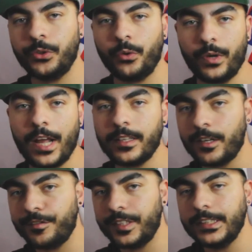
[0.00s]
you create
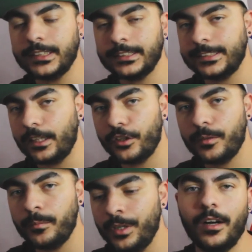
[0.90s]
NFTs and sell
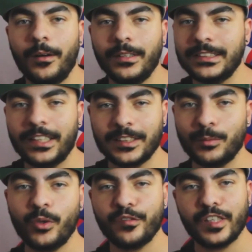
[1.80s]
them? It's like a
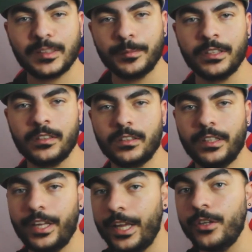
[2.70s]
small investment
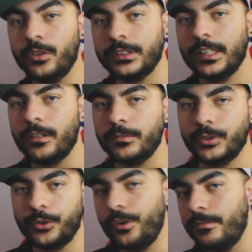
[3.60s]
in yourself.
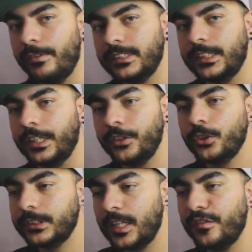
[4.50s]
So you're investing in
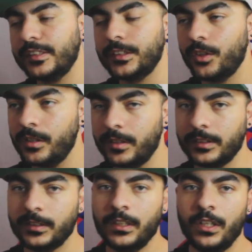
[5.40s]
yourself as an
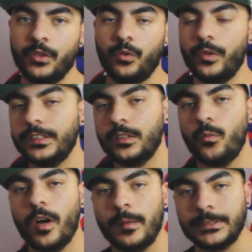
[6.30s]
artist. The
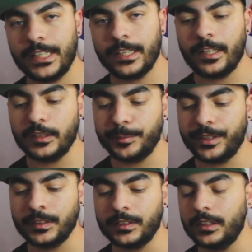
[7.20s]
reason why I'm saying that is
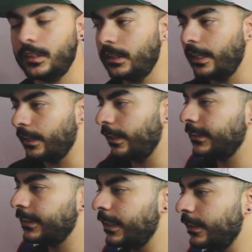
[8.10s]
because, like, let's say